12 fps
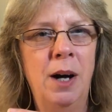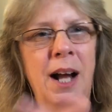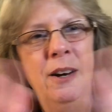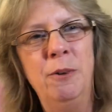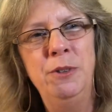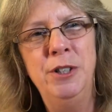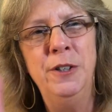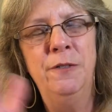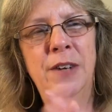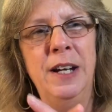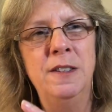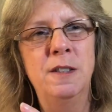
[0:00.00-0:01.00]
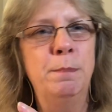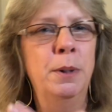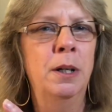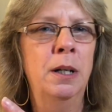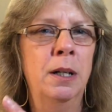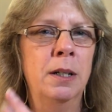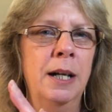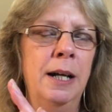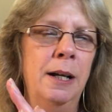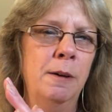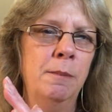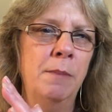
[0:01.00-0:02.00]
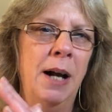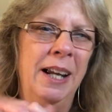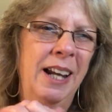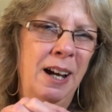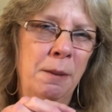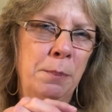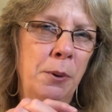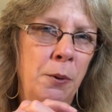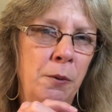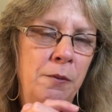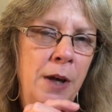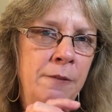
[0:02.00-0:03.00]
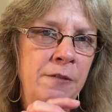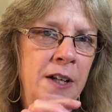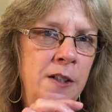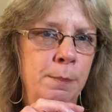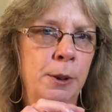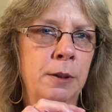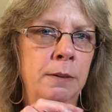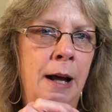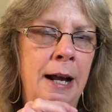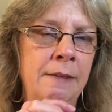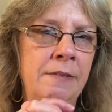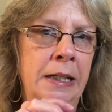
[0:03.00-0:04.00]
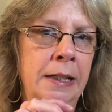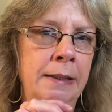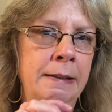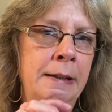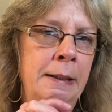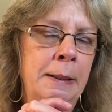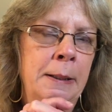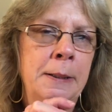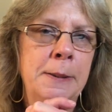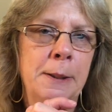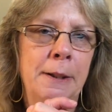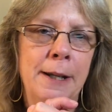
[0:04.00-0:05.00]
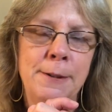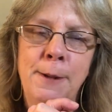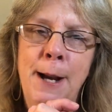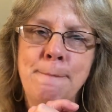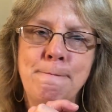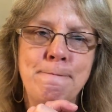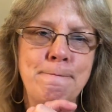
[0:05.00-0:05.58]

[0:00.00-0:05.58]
I don't do Facebook, I can't pull a Facebook Live in. So guess what?